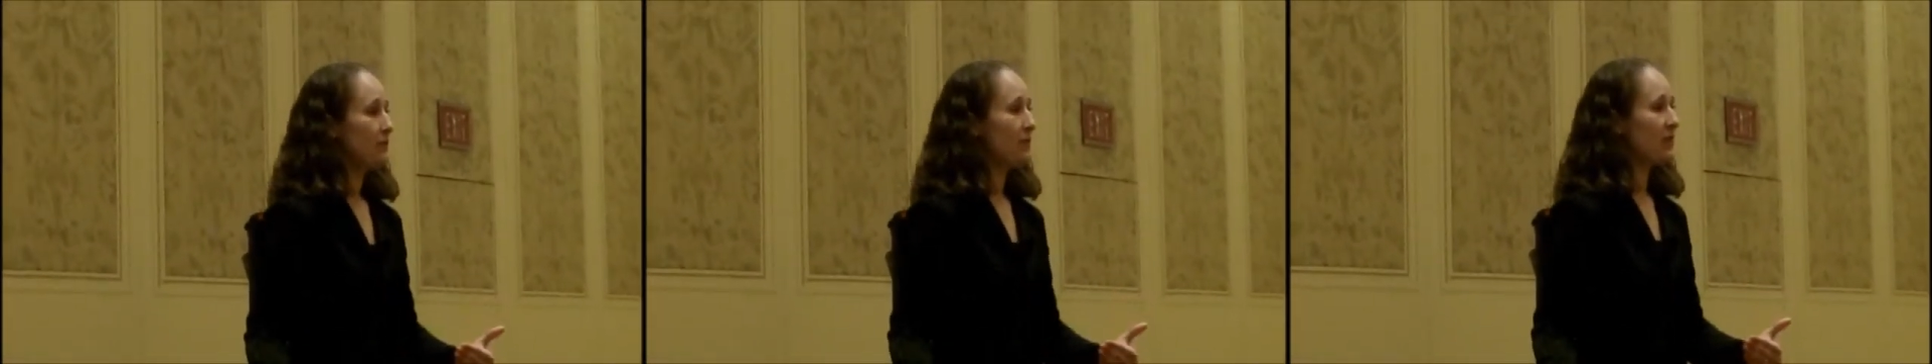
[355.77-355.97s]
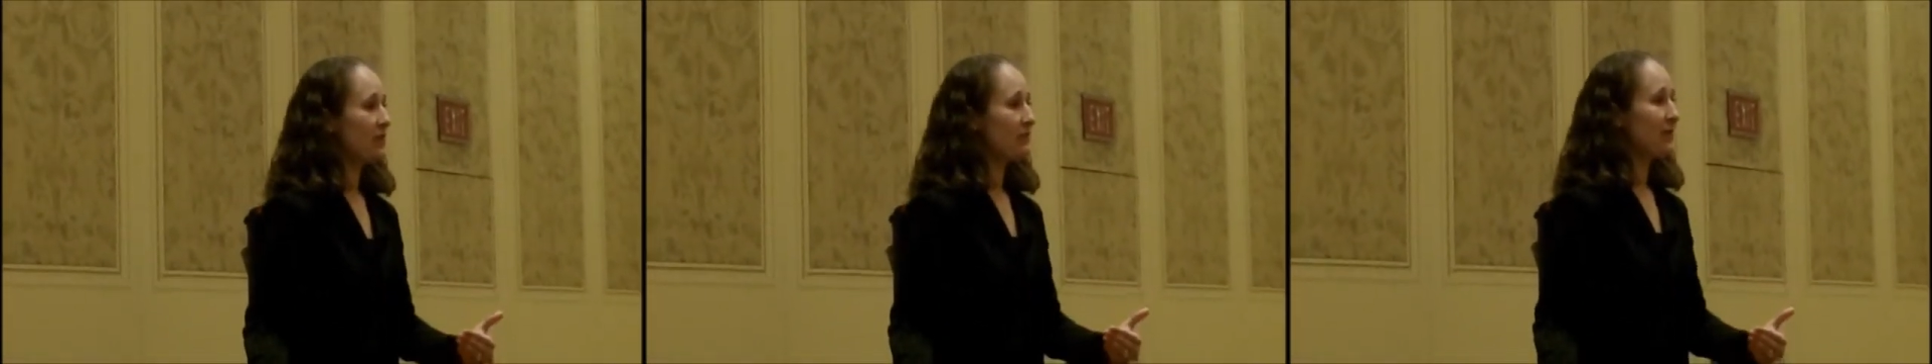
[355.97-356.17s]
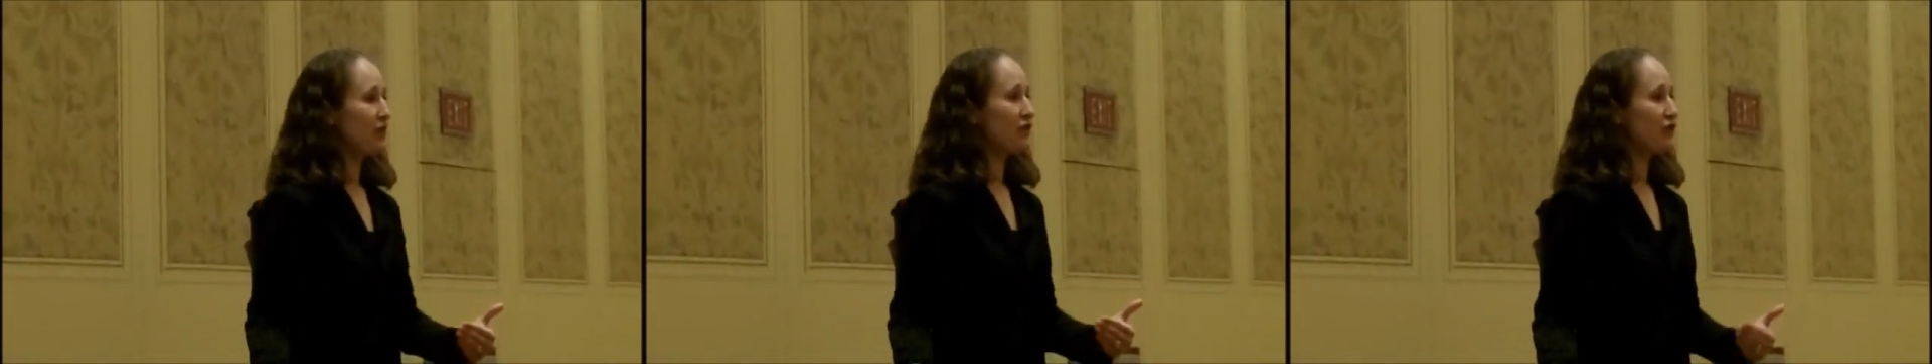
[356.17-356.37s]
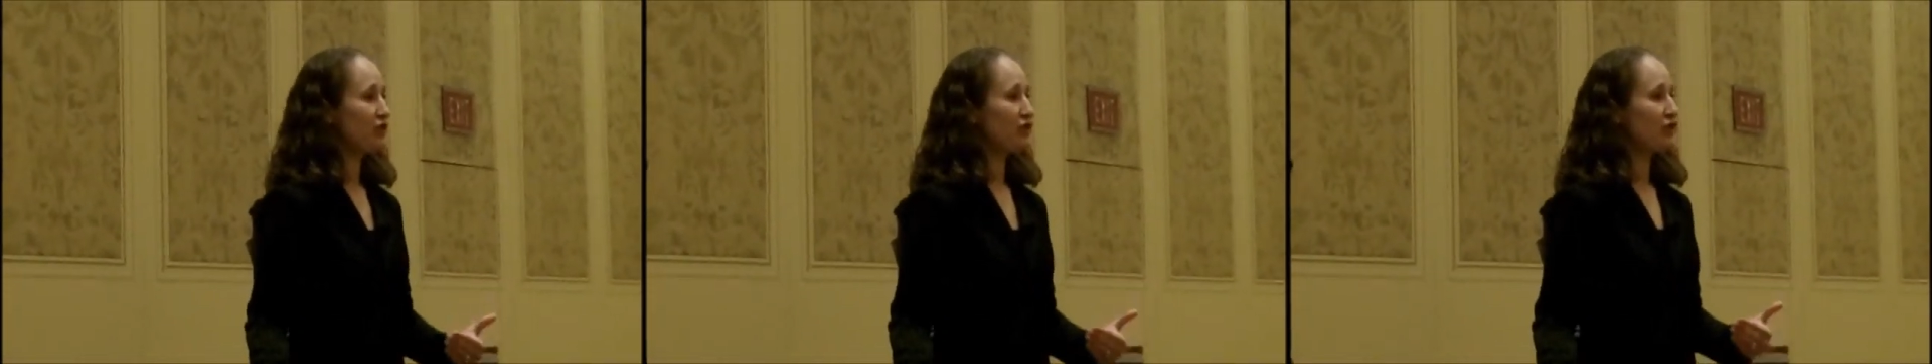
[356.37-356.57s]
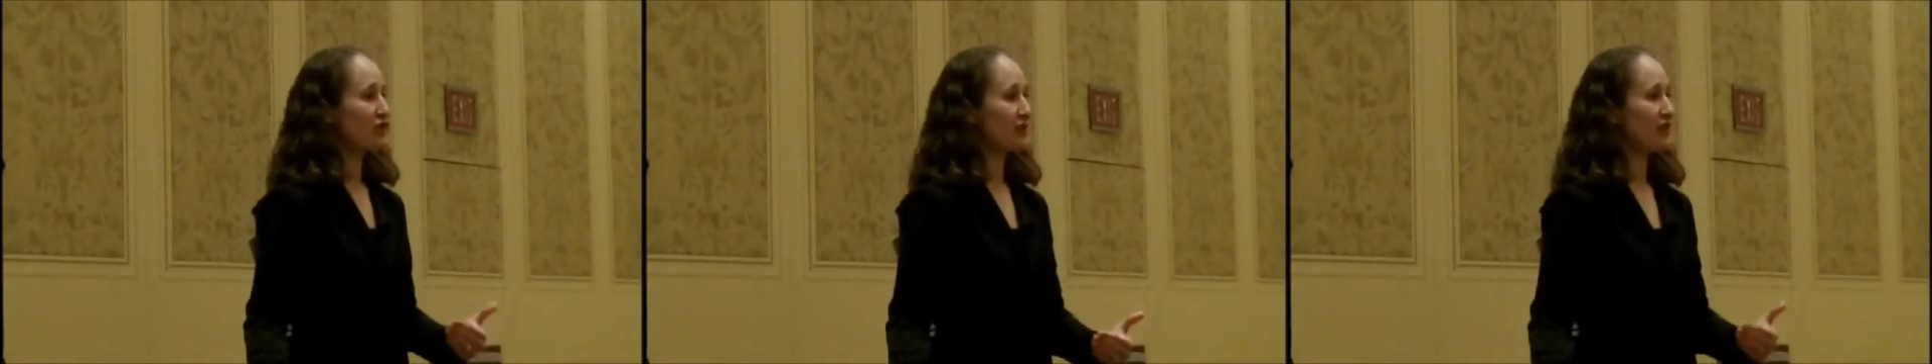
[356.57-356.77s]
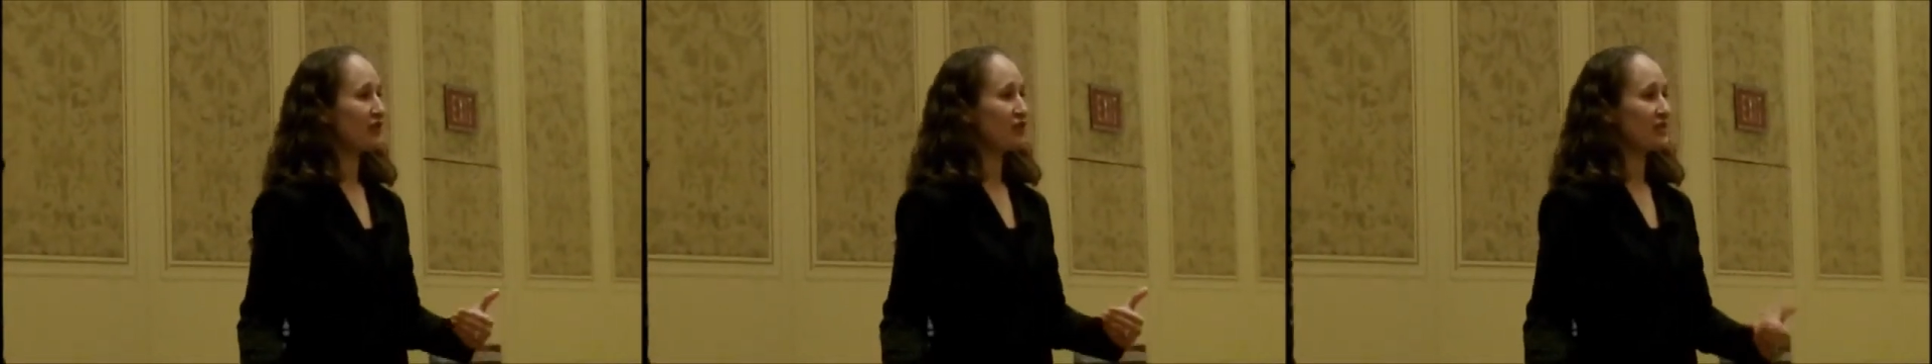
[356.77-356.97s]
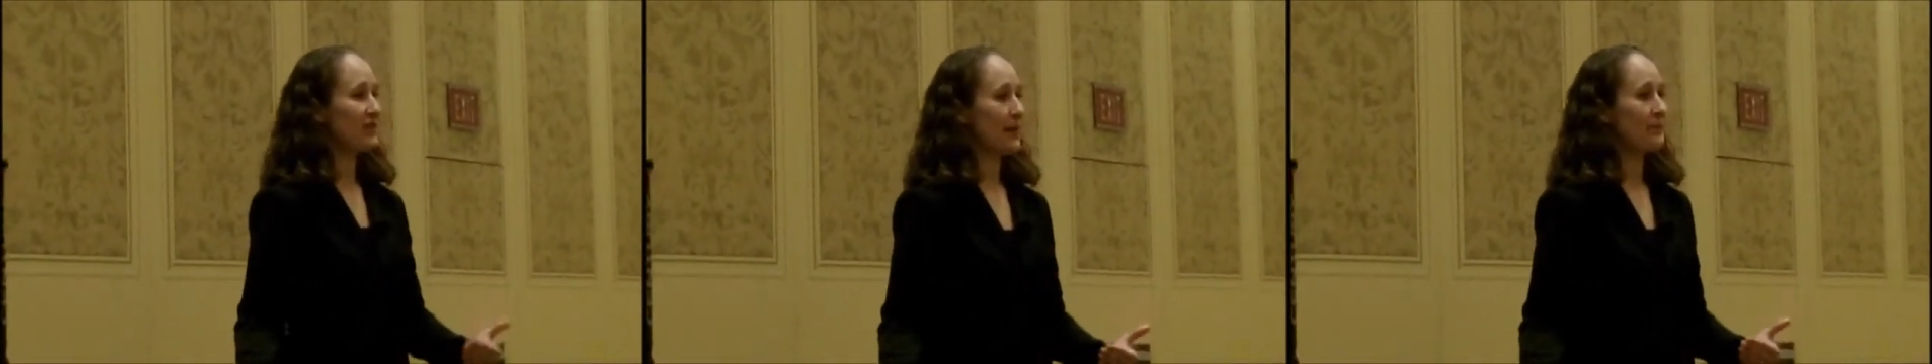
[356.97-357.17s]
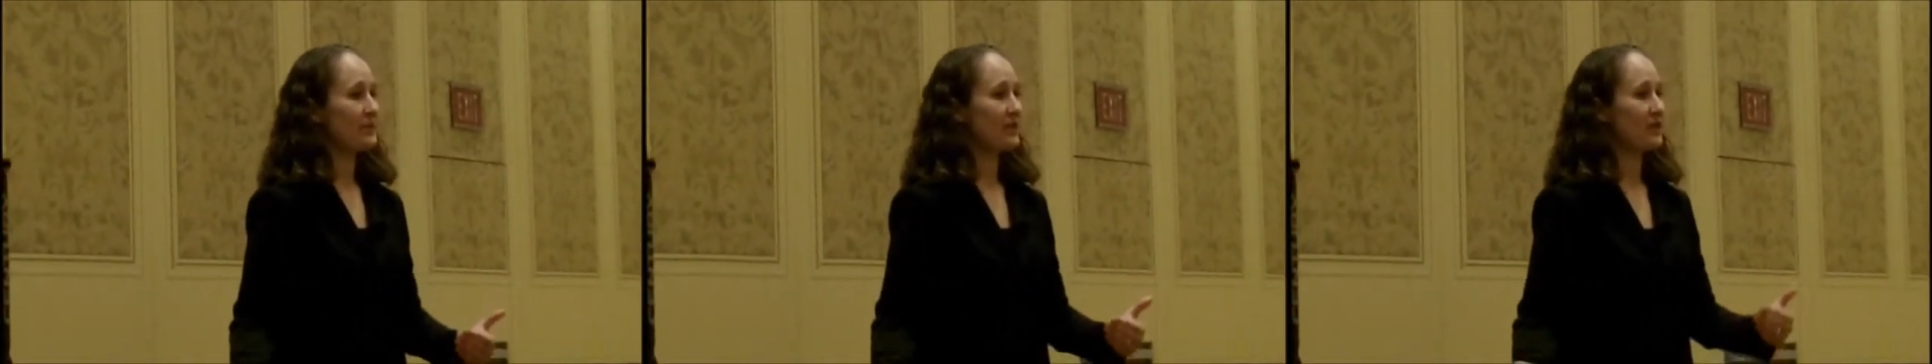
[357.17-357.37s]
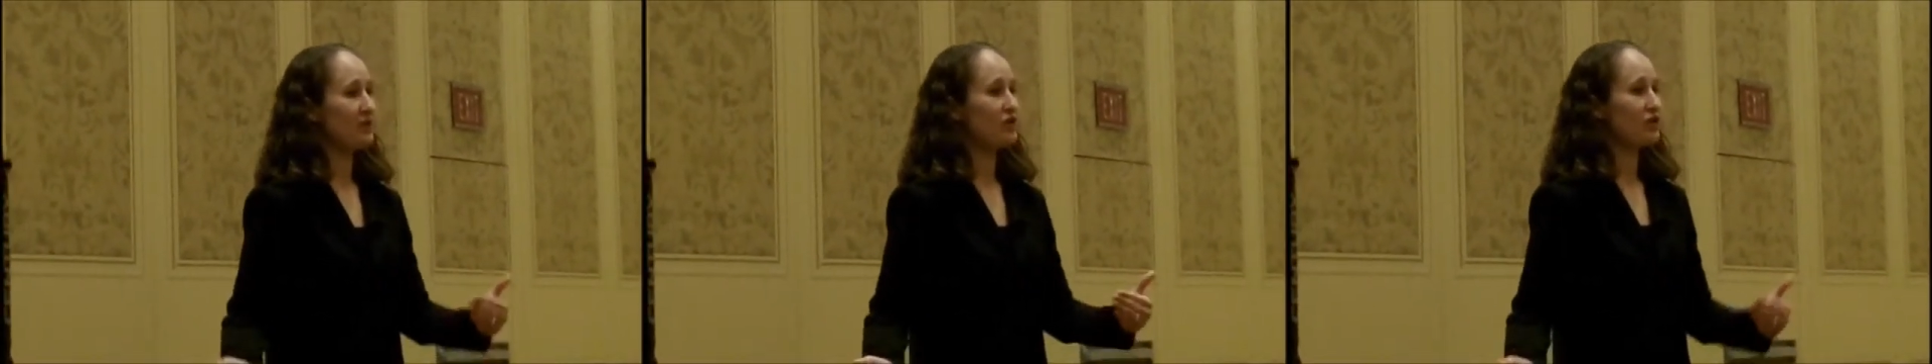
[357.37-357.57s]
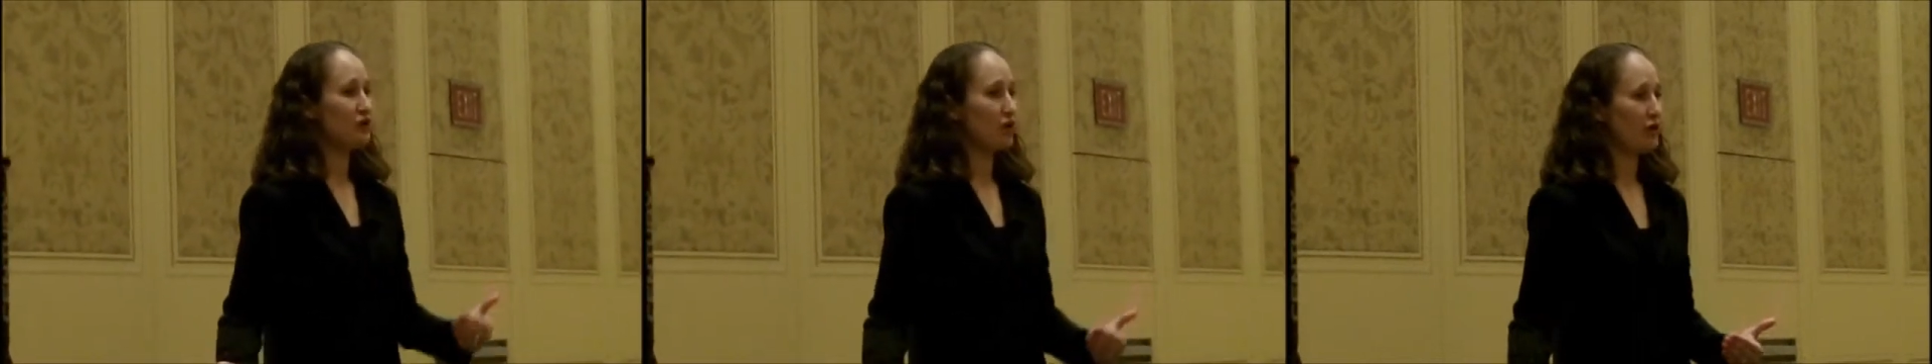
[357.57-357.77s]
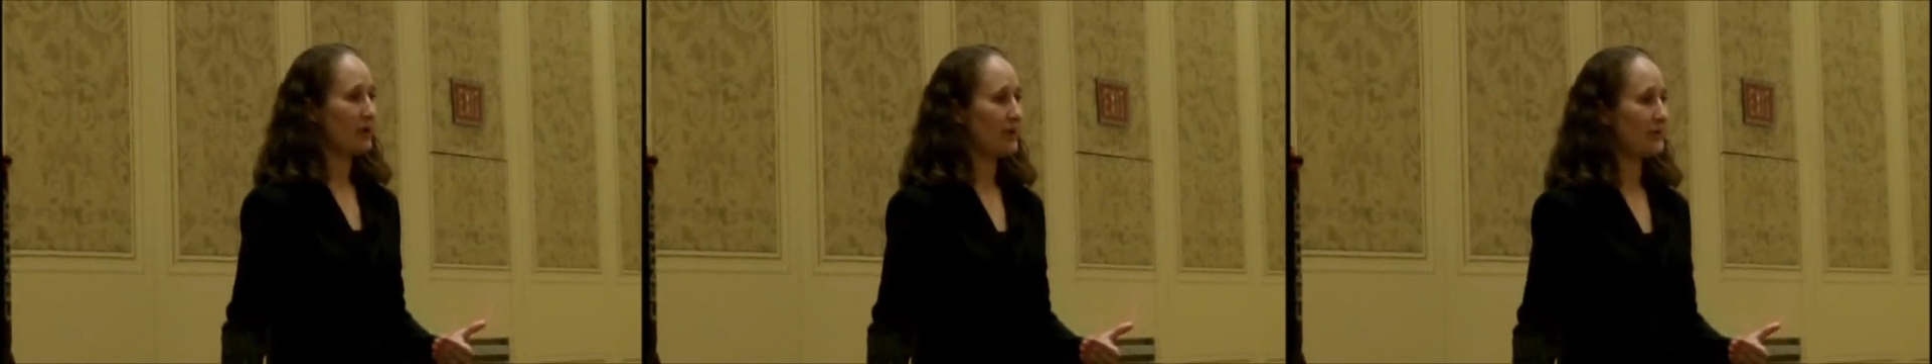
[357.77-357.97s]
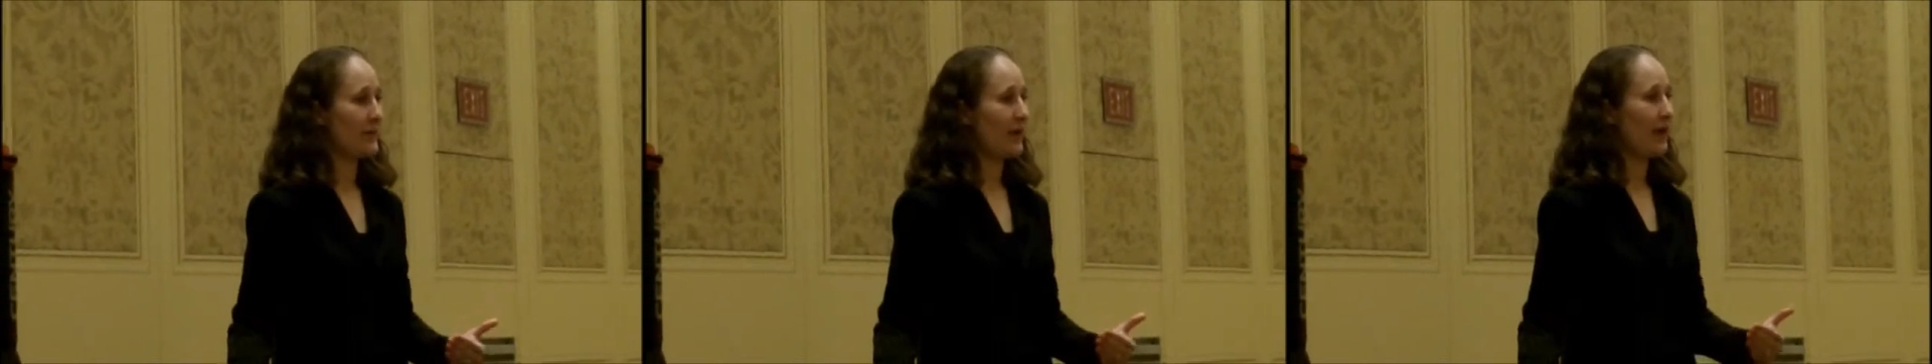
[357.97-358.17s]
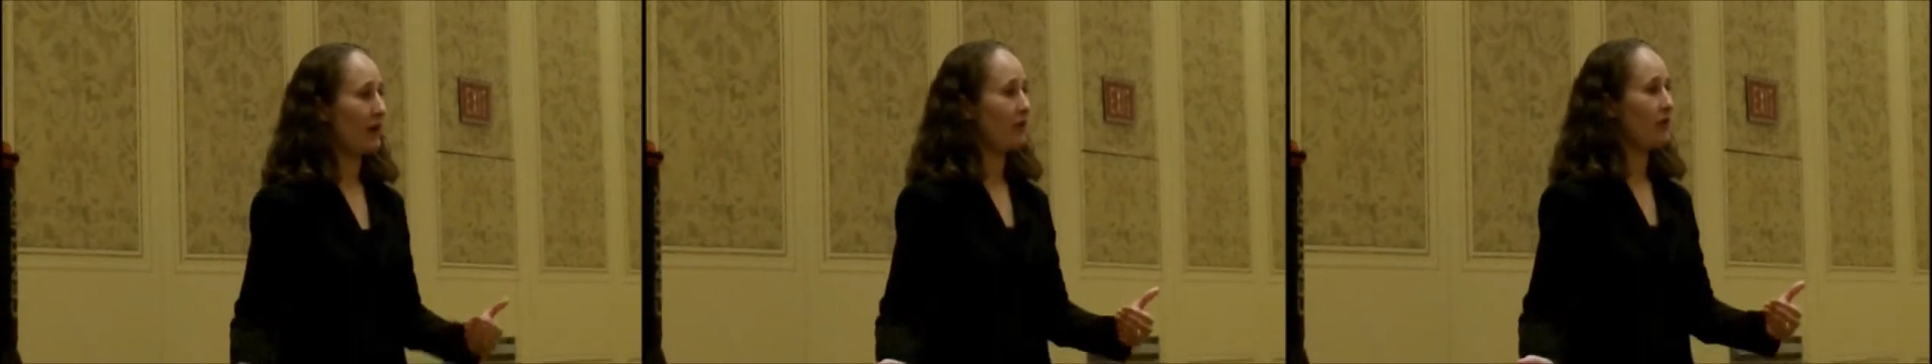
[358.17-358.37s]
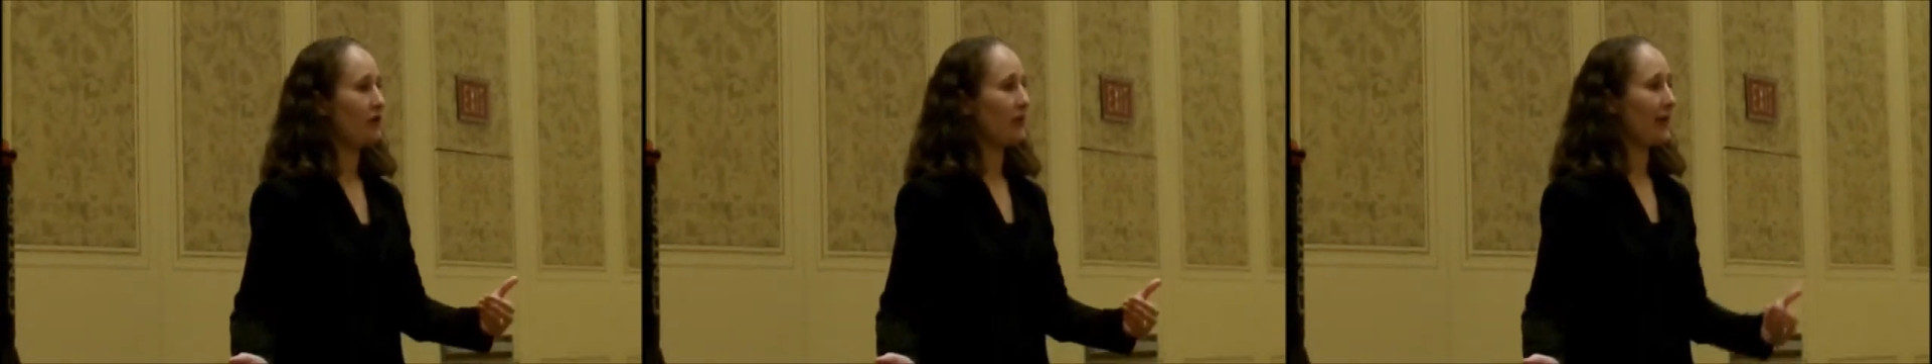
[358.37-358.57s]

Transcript: Because my junior instructor stepped in and slowed it down.